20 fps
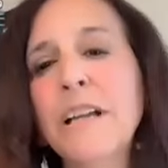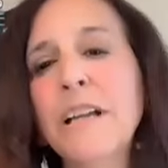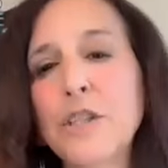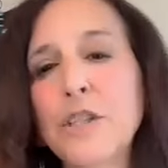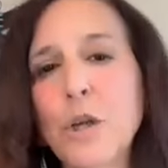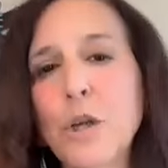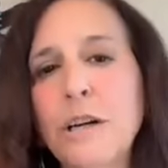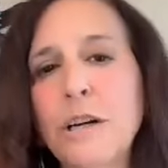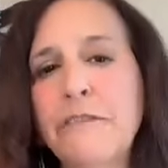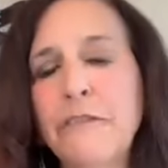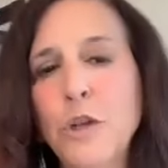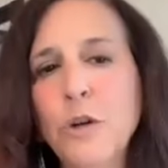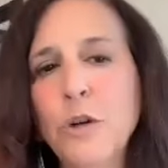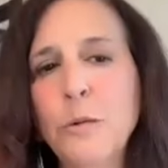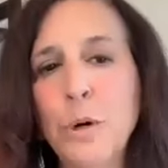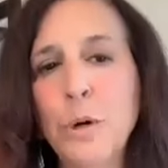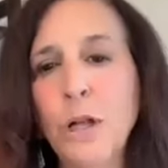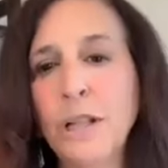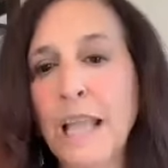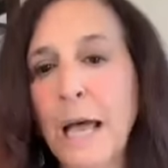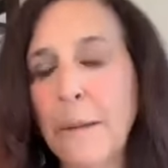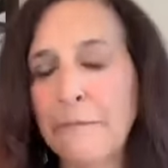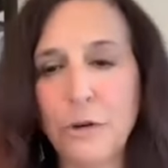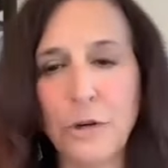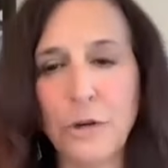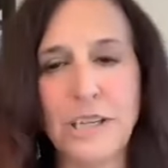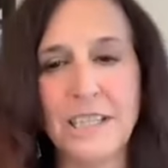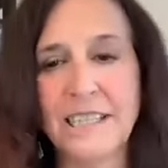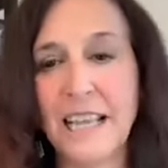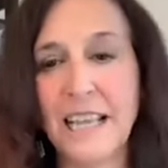So if you pull up,
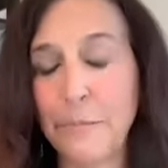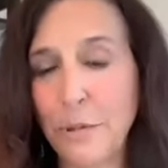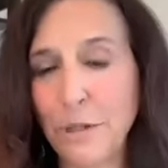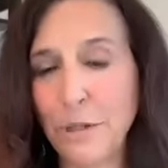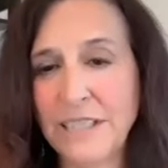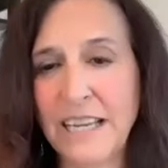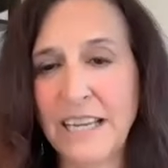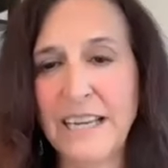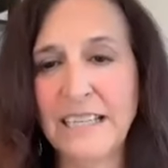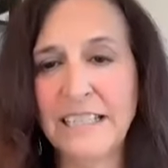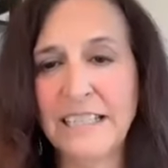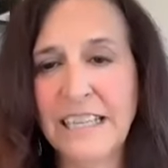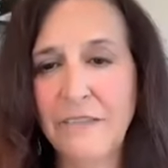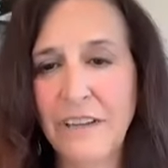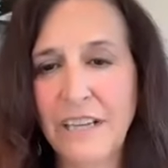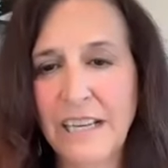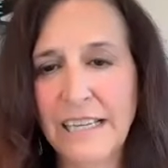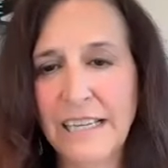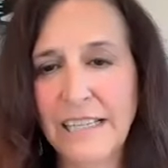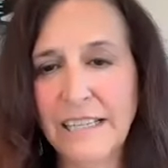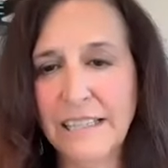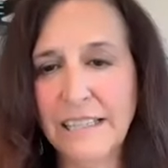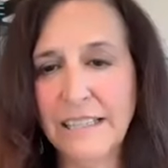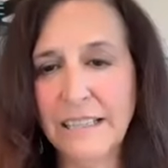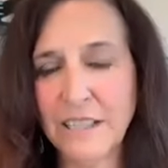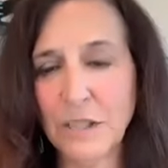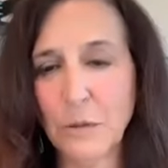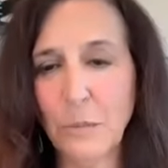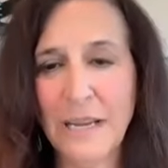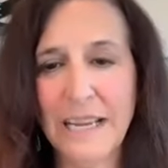for example, to Nativity
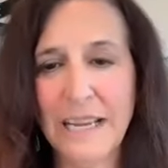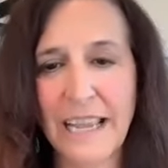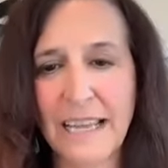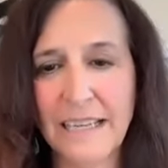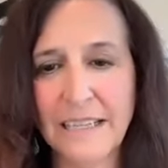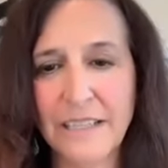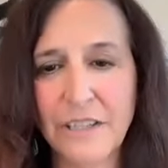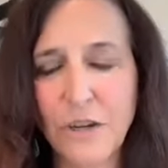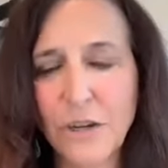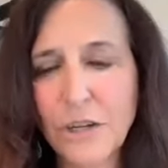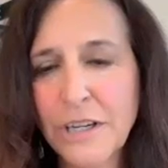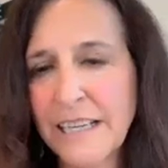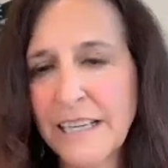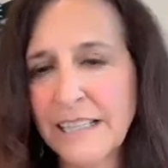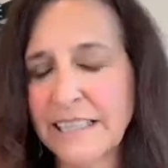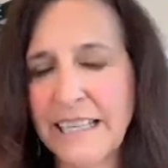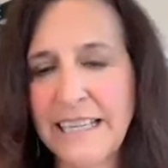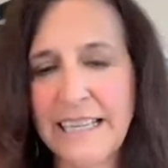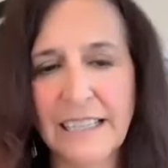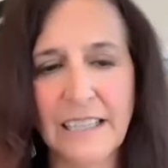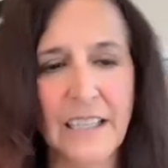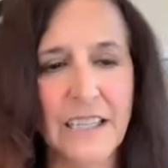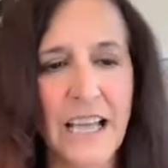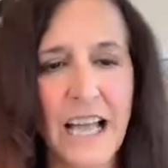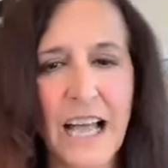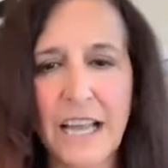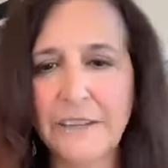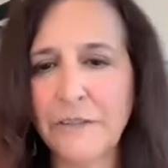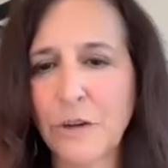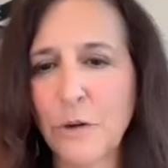this weekend, you're going to see a
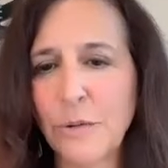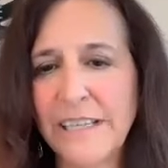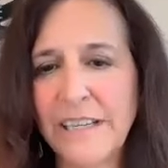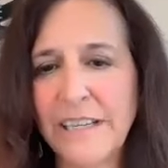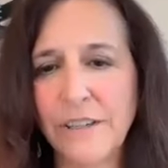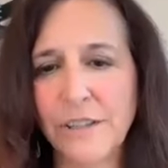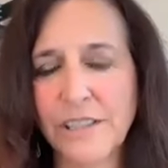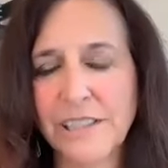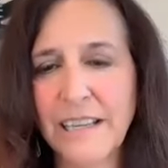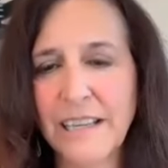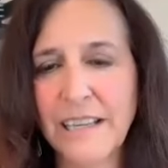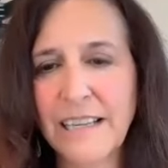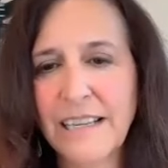lot of greeters.